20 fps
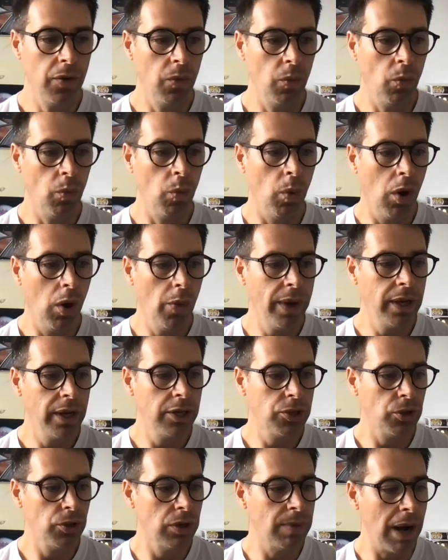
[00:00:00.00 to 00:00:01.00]
What we're going to
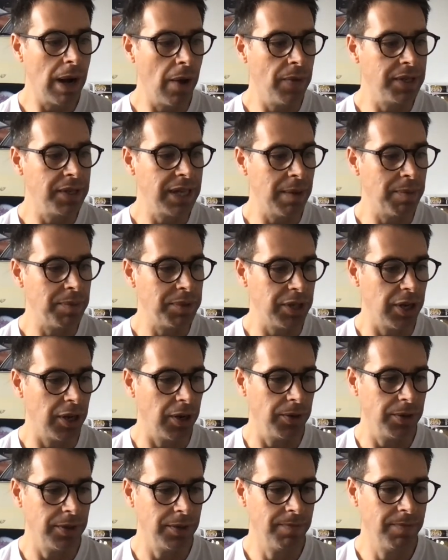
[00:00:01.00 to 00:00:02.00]
talk about in this
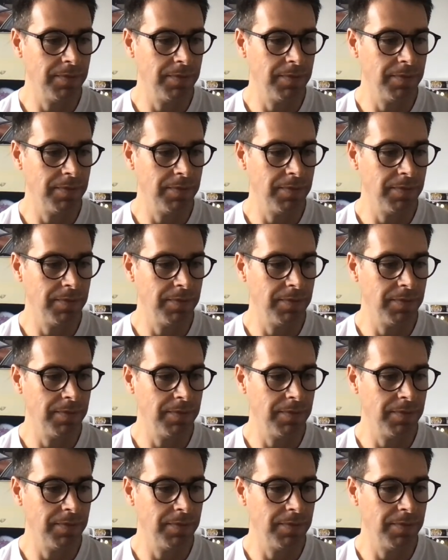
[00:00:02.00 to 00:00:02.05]
episode.